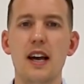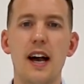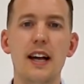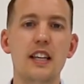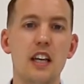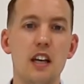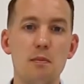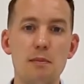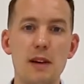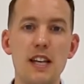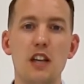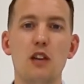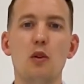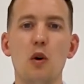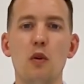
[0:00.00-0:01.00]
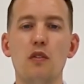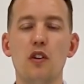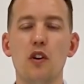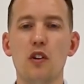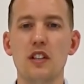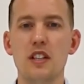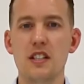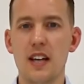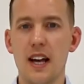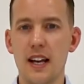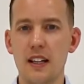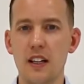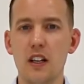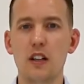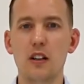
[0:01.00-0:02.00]
and you can make your overall
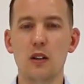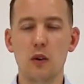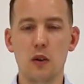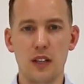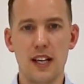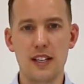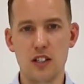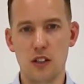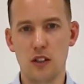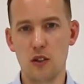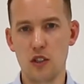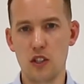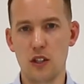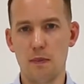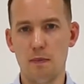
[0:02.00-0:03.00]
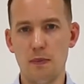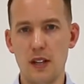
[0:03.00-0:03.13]
design look less cluttered.